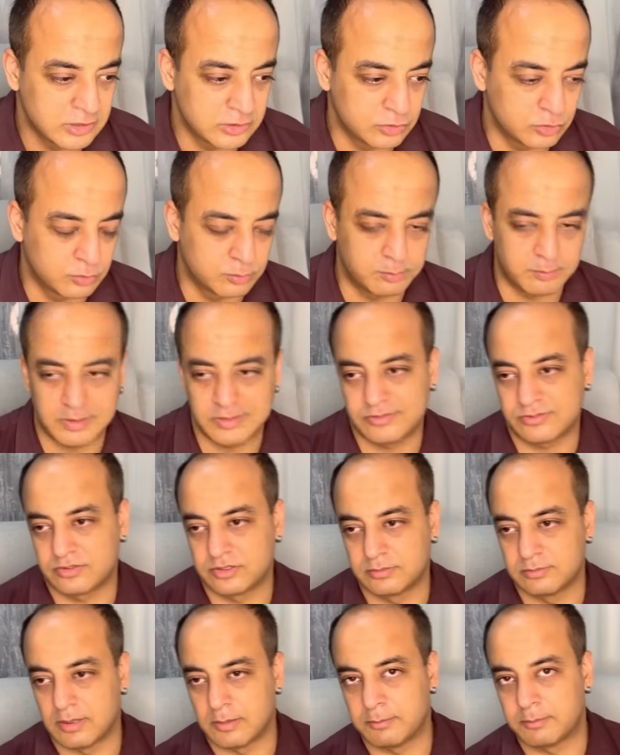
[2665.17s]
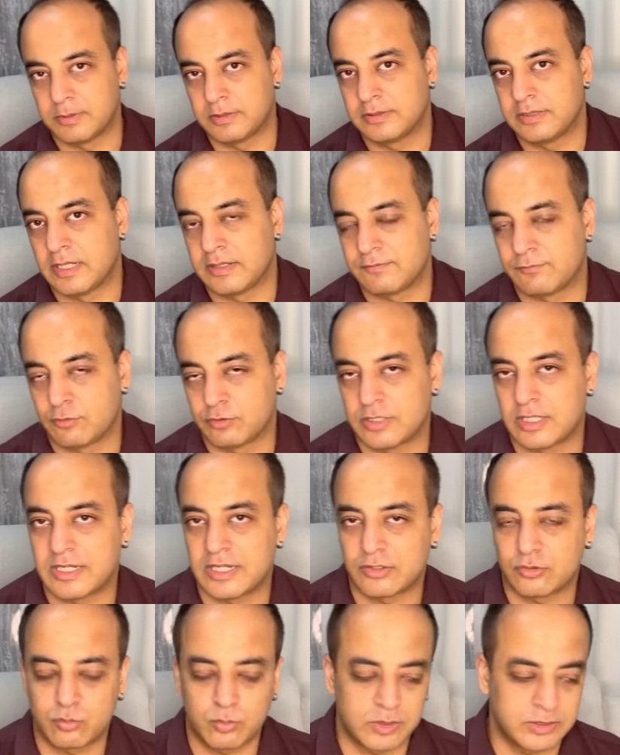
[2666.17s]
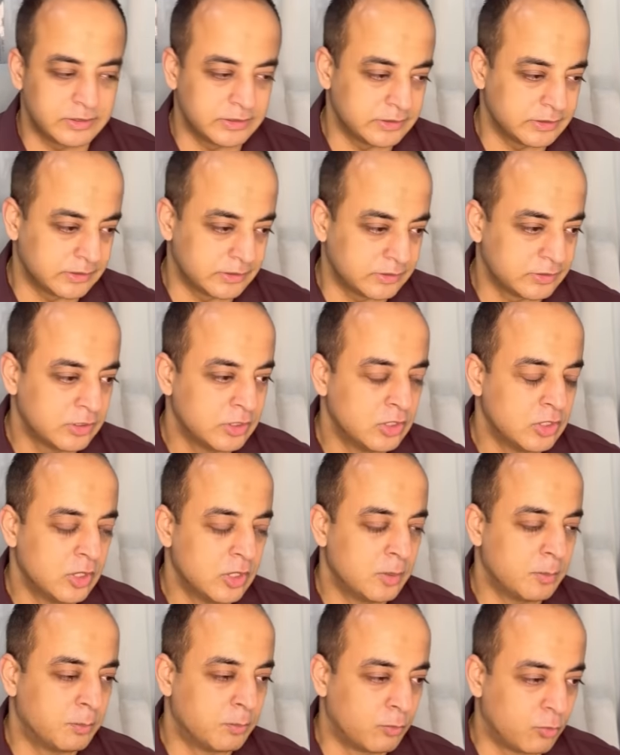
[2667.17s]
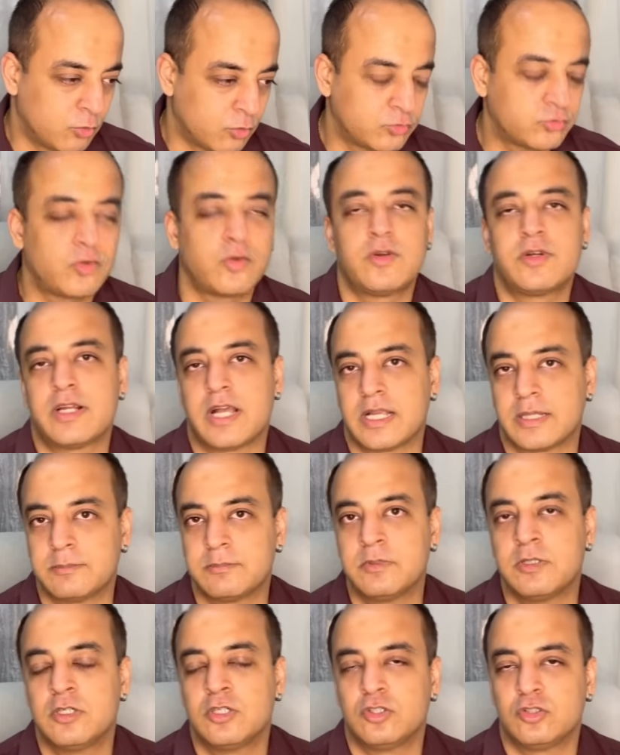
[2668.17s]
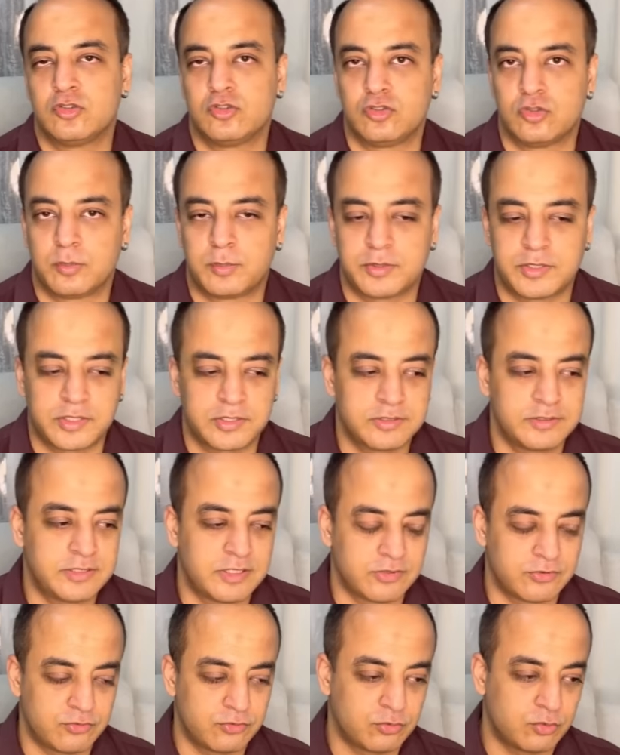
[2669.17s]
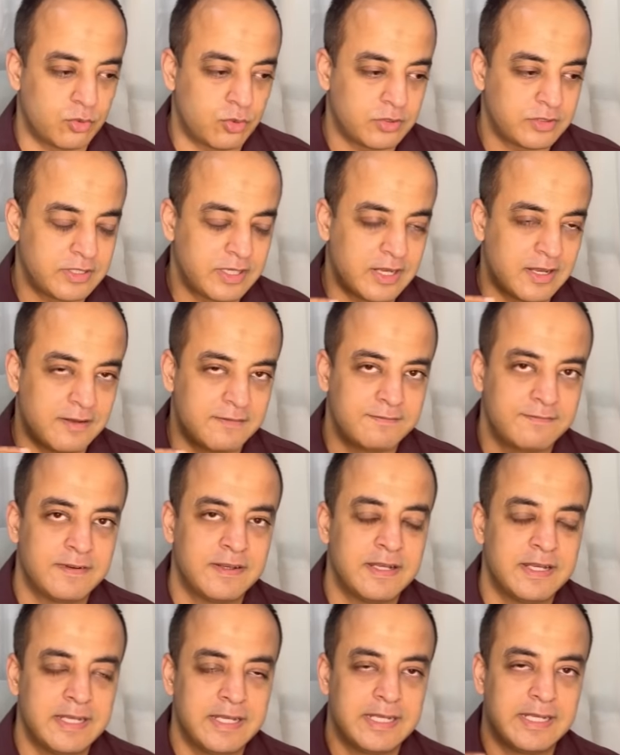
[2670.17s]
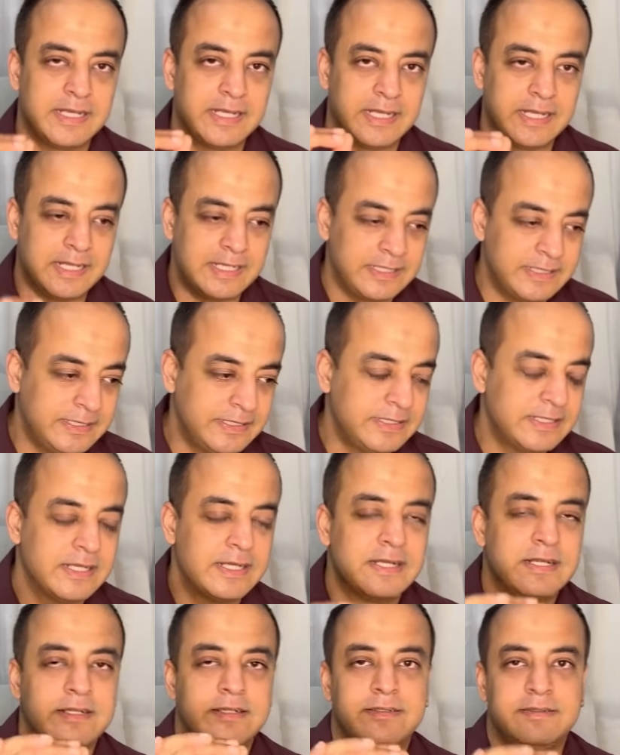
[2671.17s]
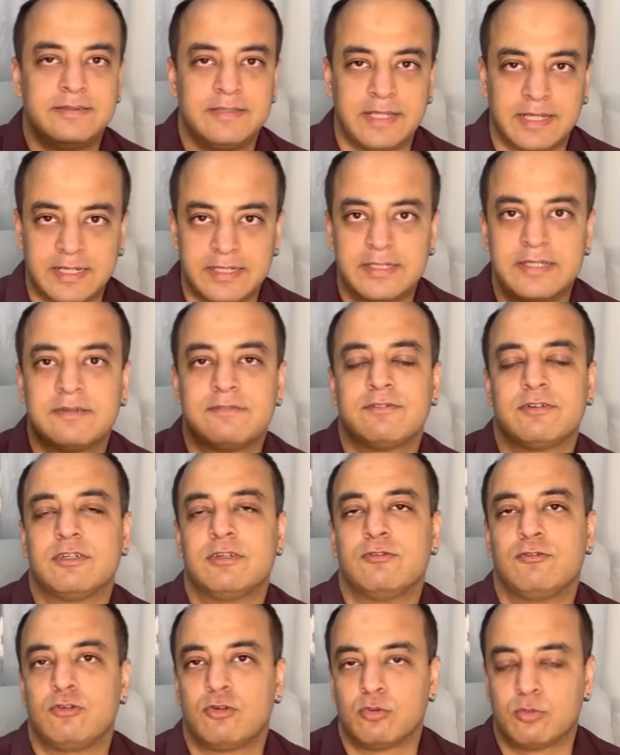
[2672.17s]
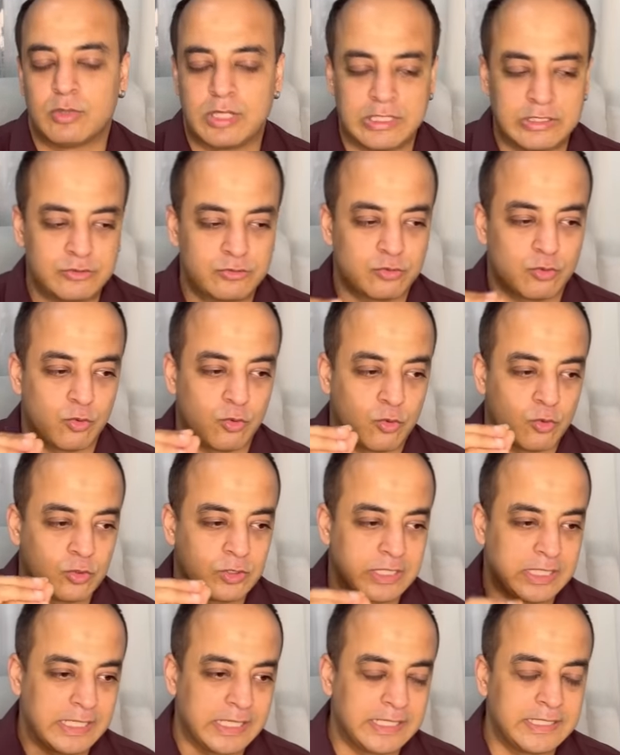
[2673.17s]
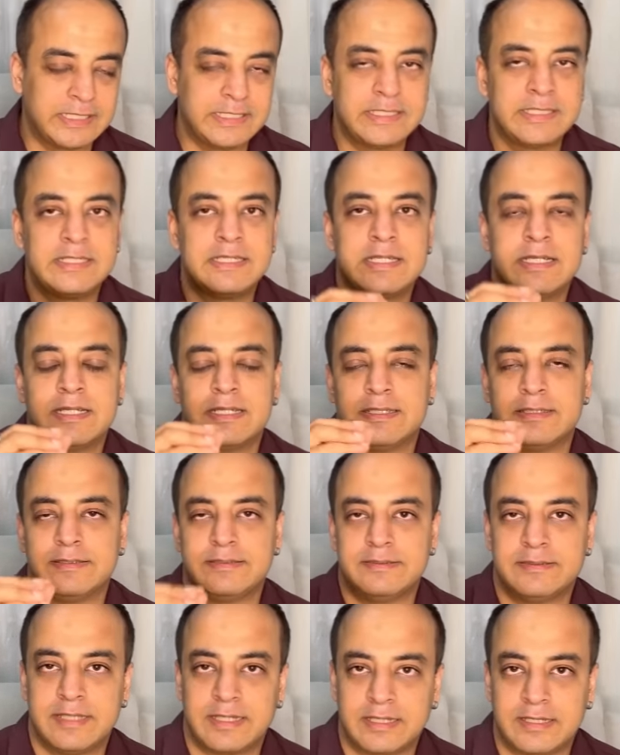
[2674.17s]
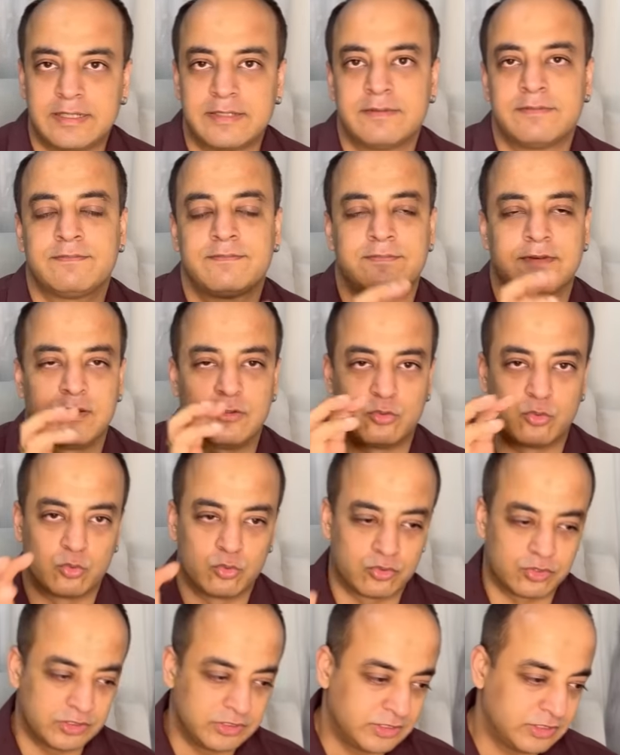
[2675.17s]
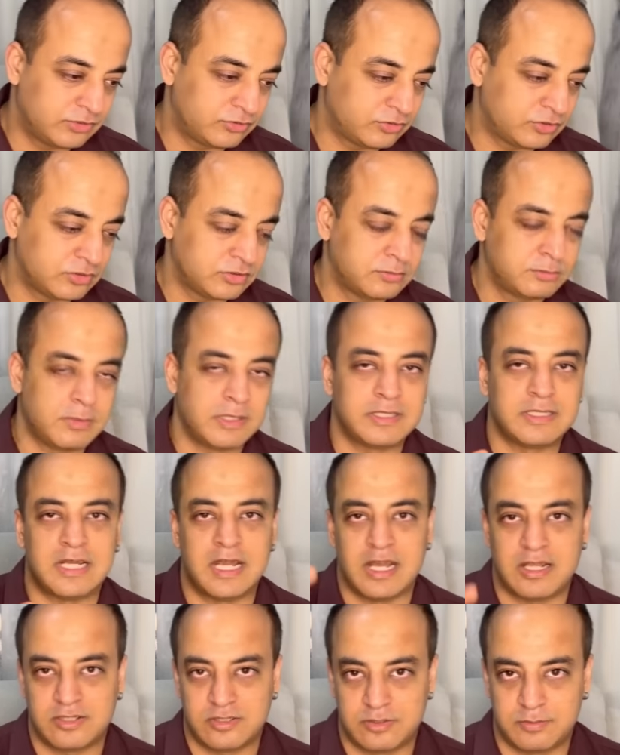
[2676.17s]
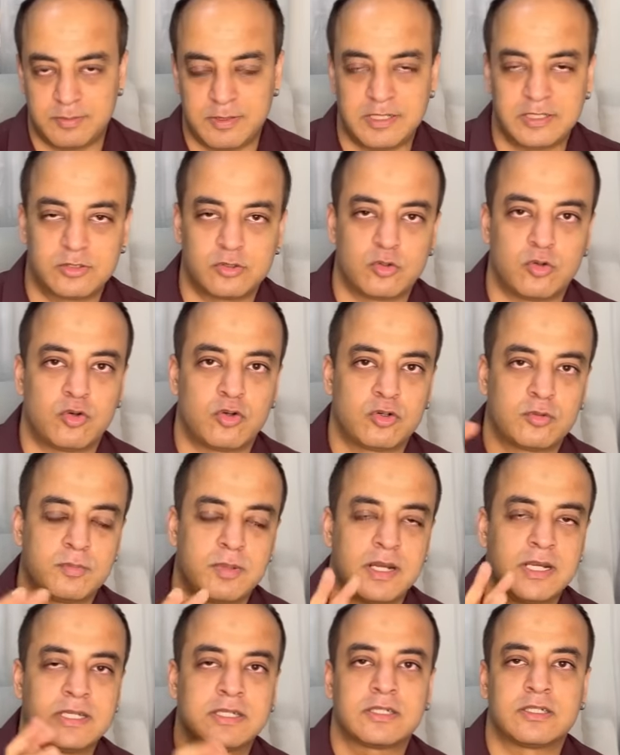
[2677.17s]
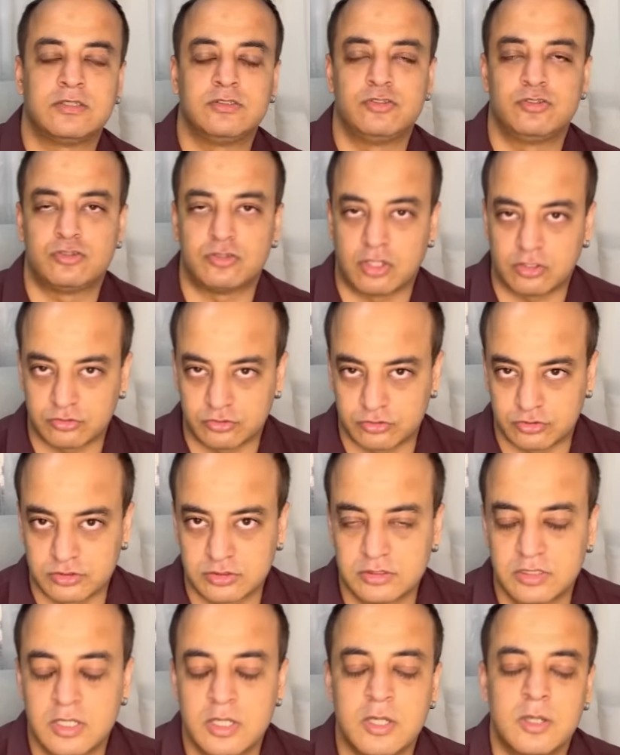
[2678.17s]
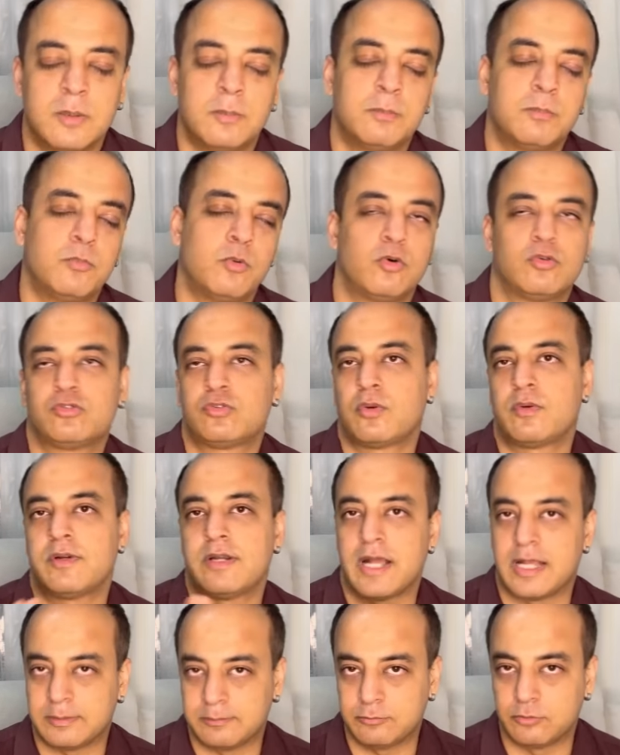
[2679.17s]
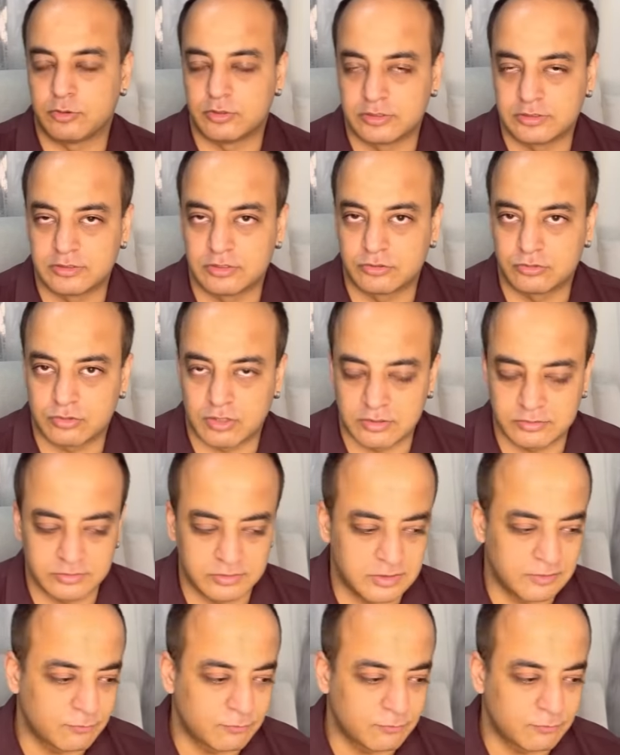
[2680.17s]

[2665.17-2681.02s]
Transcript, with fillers: You must remember that for the next one year, most of the time Jupiter does not have any negative influence or any negative association by aspect or by conjunction most of the time during this transit.